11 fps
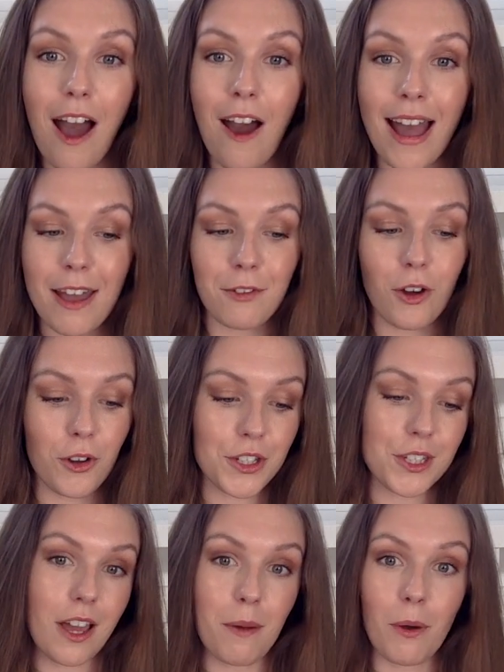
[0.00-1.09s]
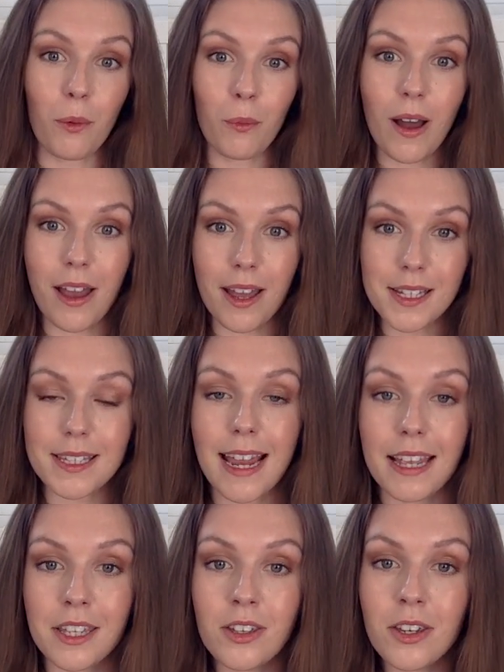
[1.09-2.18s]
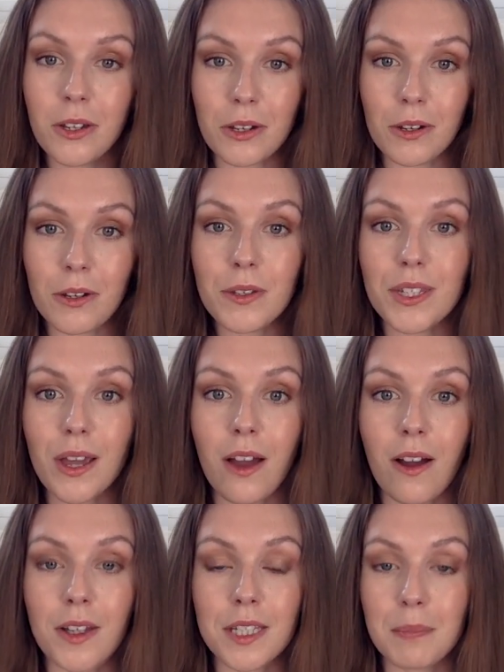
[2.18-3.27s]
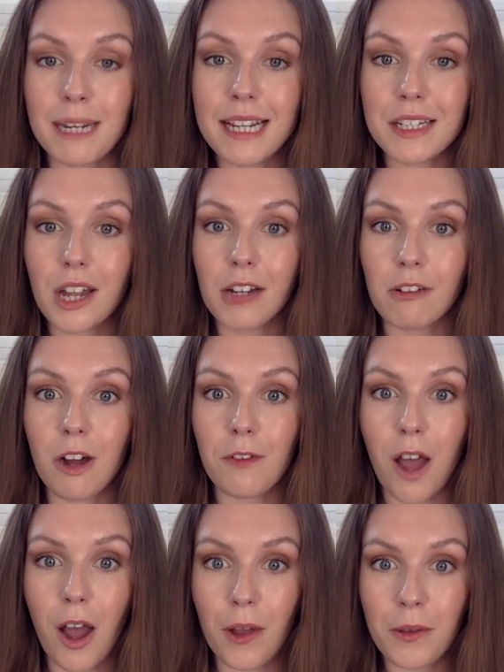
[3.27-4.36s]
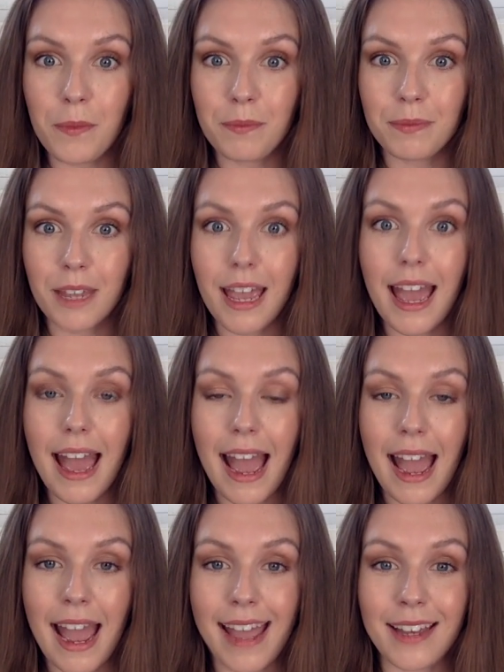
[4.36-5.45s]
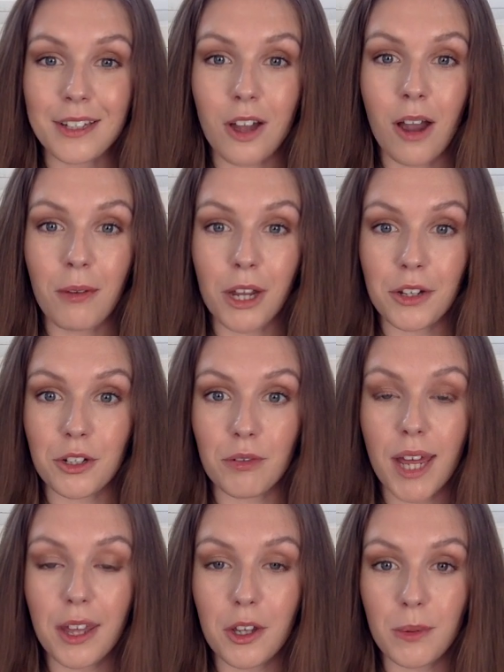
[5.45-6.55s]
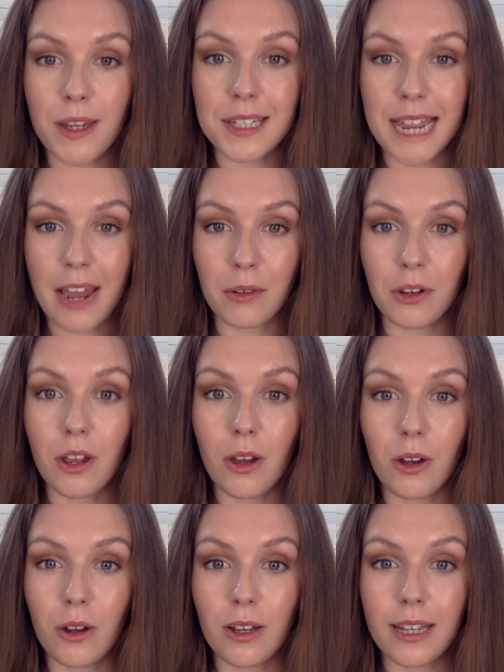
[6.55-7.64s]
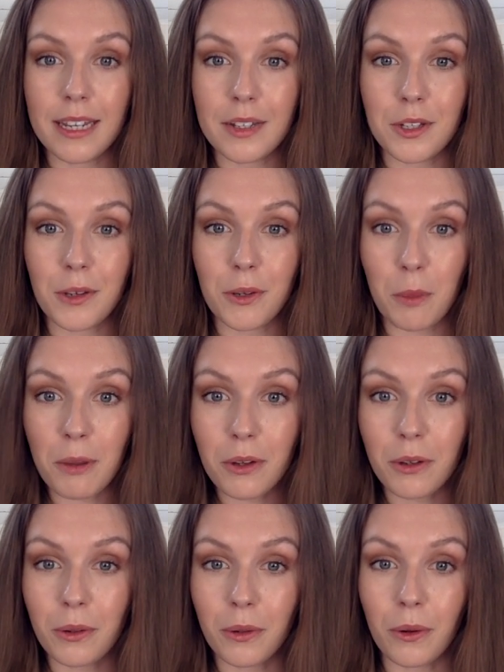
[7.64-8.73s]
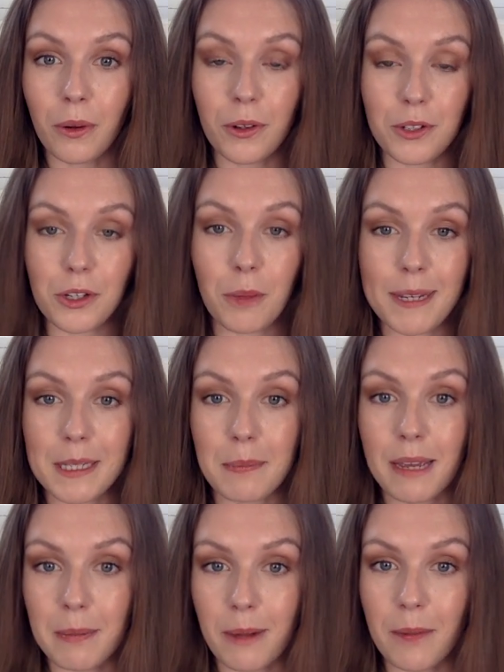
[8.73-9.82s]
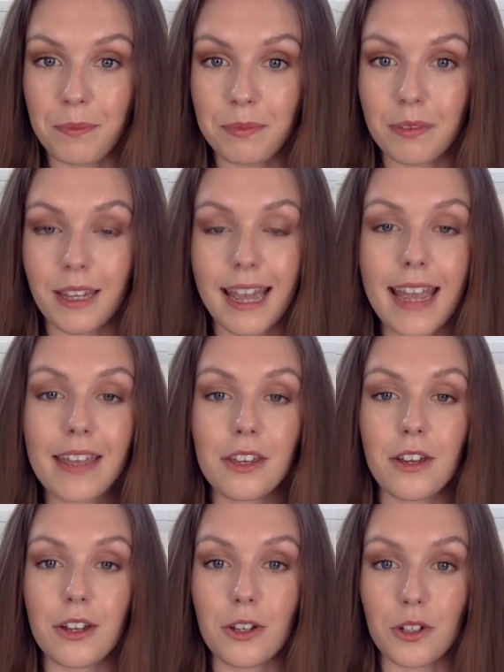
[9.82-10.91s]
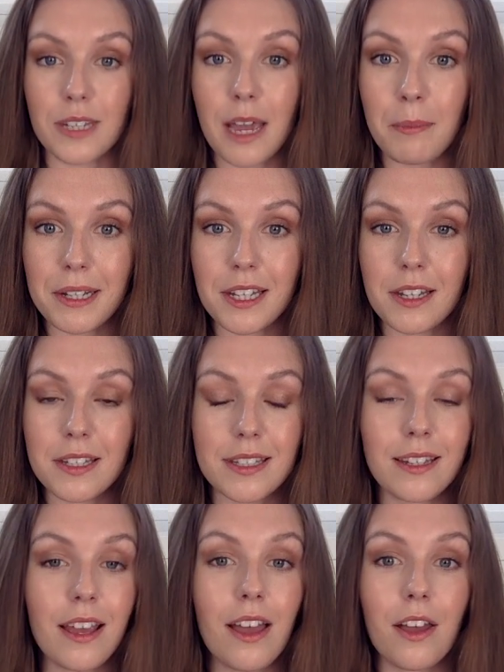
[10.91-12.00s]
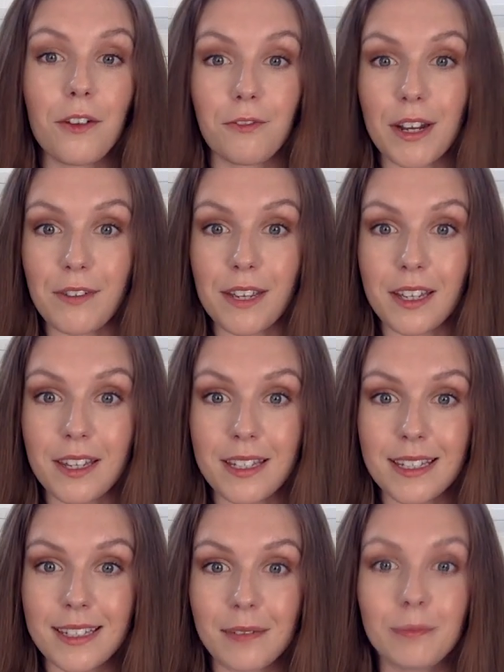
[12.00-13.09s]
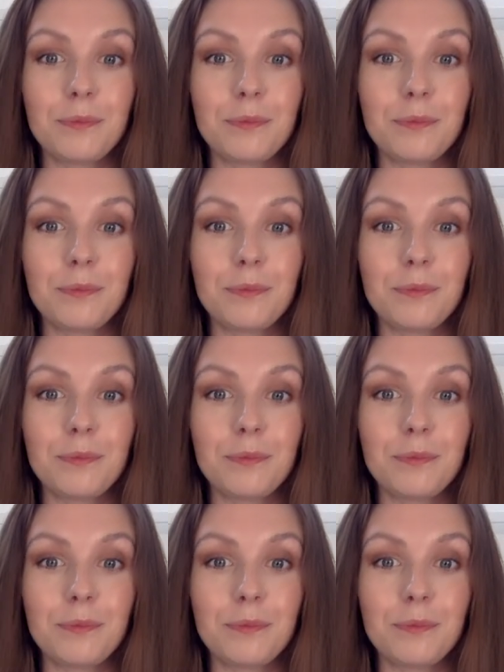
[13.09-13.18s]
I have got some words that use our split digraph O, and I would like you to write those words down into your book or onto your piece of paper. Okay, you can use your sound buttons, thread fingers.